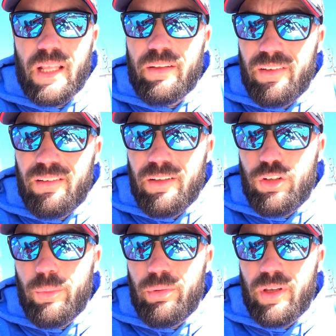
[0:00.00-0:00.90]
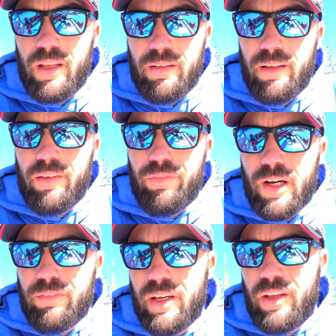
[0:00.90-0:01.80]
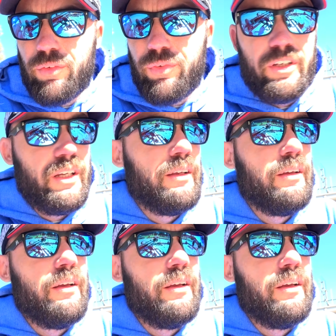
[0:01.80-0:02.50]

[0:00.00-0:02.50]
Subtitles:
62%, nearly 5 days of fishing.